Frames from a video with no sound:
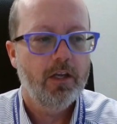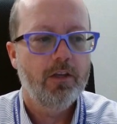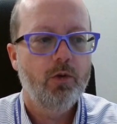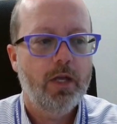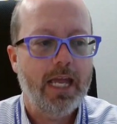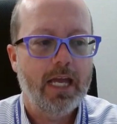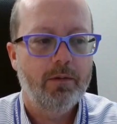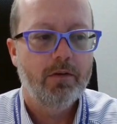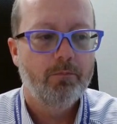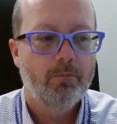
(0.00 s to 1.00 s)
you
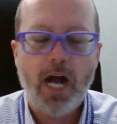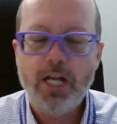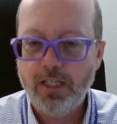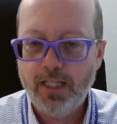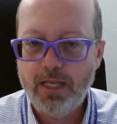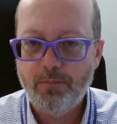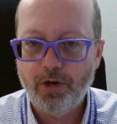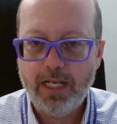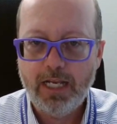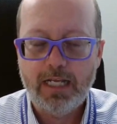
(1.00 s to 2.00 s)
can modulate
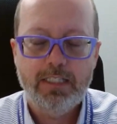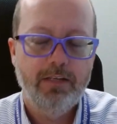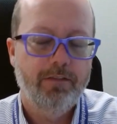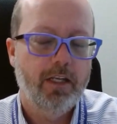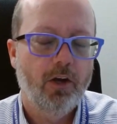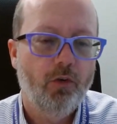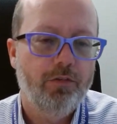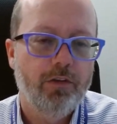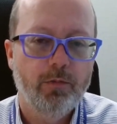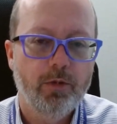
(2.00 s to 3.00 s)
brain activity and
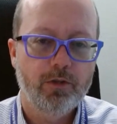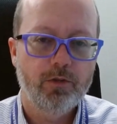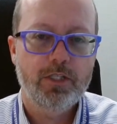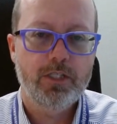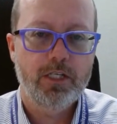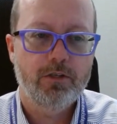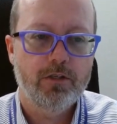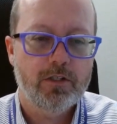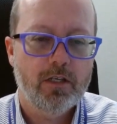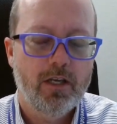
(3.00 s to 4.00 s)
hopefully reduce
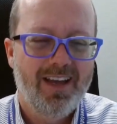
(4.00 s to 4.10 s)
seizures.